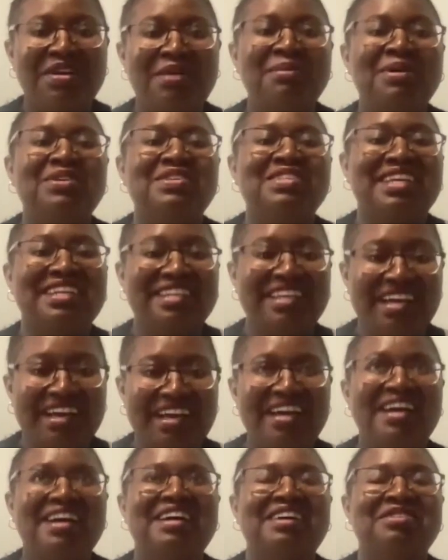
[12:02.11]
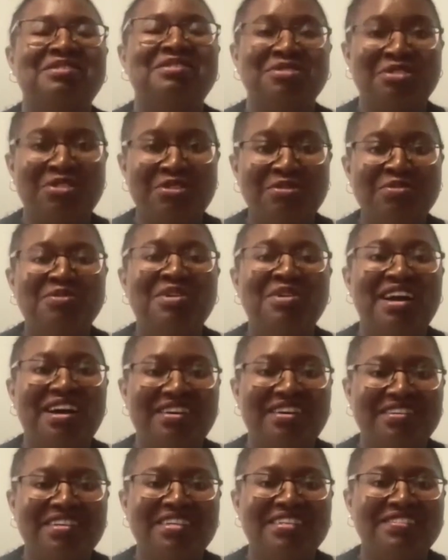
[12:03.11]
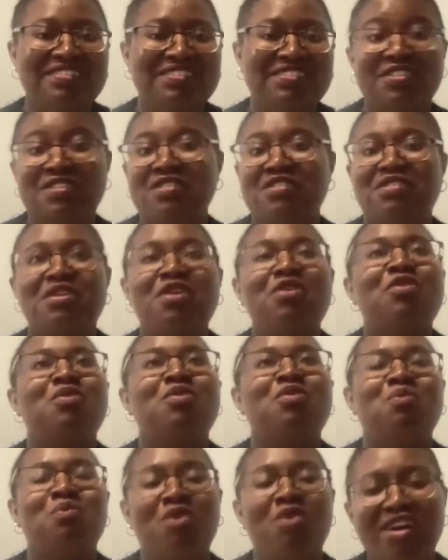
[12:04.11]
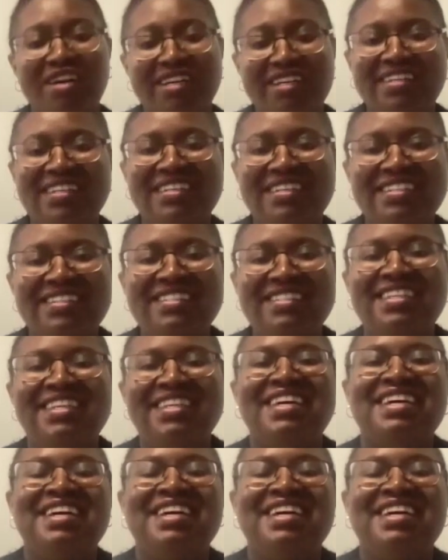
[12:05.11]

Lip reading: about an hour or 2 hours, just walking.